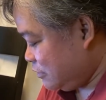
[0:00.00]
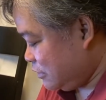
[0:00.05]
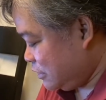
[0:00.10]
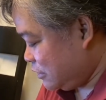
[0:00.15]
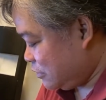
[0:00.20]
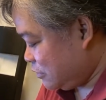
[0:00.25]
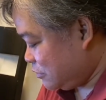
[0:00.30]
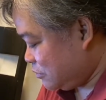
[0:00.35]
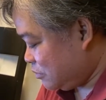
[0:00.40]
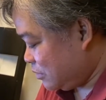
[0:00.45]

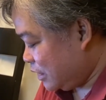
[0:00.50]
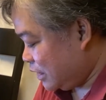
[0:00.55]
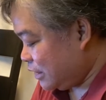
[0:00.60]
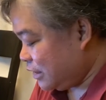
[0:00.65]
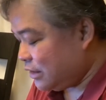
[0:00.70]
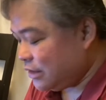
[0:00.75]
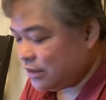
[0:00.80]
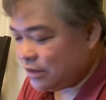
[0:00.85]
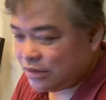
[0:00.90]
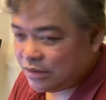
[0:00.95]
is to
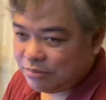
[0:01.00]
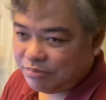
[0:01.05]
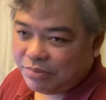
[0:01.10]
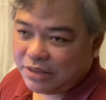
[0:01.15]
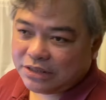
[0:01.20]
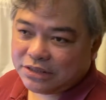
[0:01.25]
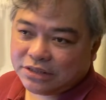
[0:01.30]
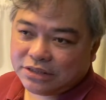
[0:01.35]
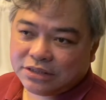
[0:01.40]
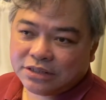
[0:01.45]
buy a
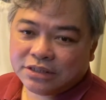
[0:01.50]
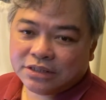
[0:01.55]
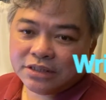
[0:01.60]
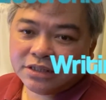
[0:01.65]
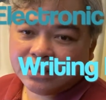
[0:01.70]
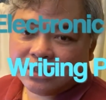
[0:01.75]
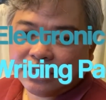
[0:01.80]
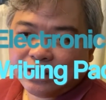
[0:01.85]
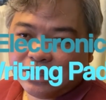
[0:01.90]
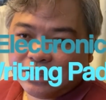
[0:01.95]
pad
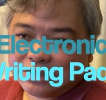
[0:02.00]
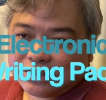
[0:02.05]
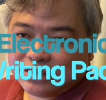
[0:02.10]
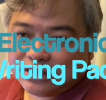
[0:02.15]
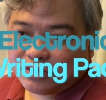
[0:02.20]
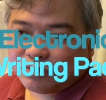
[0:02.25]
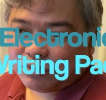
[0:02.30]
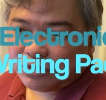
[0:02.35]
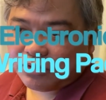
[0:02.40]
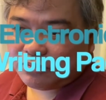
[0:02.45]
like
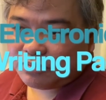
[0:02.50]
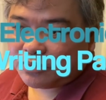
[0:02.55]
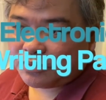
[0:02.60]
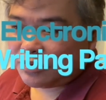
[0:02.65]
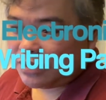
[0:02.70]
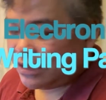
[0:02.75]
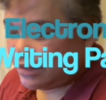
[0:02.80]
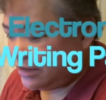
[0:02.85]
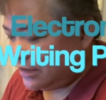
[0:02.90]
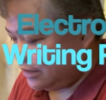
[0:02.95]
this one for
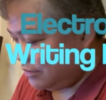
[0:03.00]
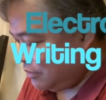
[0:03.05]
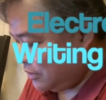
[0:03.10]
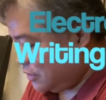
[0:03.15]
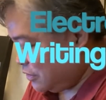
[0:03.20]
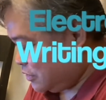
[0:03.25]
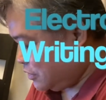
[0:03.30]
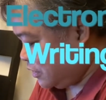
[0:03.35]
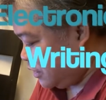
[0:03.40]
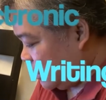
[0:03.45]
writing,
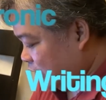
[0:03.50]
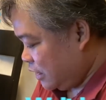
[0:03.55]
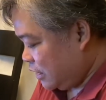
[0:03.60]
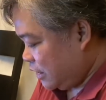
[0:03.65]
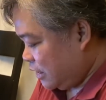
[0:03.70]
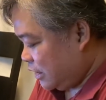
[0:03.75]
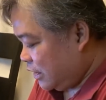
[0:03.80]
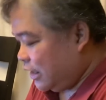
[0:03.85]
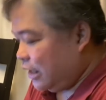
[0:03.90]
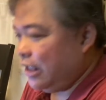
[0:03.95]
because
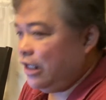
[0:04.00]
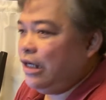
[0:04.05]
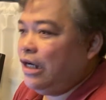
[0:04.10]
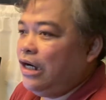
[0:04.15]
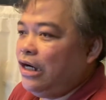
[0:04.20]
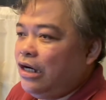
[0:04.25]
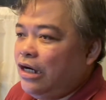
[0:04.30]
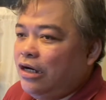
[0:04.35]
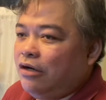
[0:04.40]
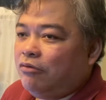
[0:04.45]
I,
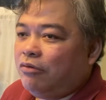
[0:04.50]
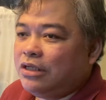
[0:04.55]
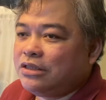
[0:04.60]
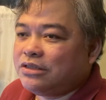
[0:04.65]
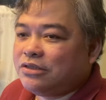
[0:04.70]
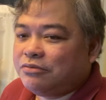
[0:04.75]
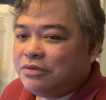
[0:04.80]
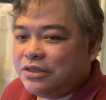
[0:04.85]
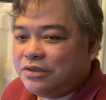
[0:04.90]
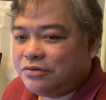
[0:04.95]
I, I want
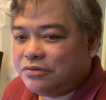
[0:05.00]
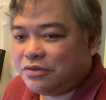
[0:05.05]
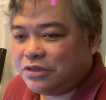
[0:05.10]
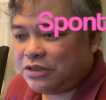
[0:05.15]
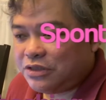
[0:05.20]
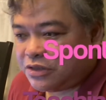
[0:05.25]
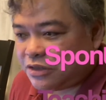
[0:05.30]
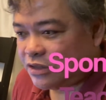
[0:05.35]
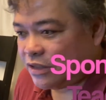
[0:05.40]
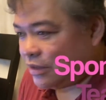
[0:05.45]
the way to
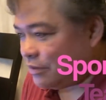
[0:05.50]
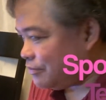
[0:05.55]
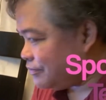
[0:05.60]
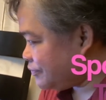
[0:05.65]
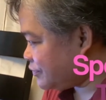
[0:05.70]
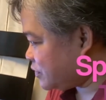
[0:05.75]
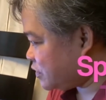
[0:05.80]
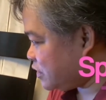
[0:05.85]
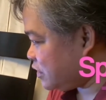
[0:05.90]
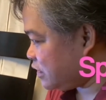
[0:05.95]
teach them
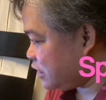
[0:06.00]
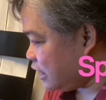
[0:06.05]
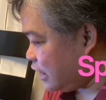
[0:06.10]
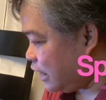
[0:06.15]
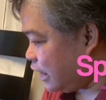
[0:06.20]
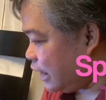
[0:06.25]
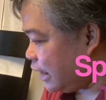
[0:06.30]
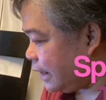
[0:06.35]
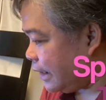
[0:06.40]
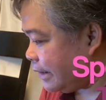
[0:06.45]

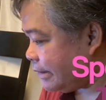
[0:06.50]
uh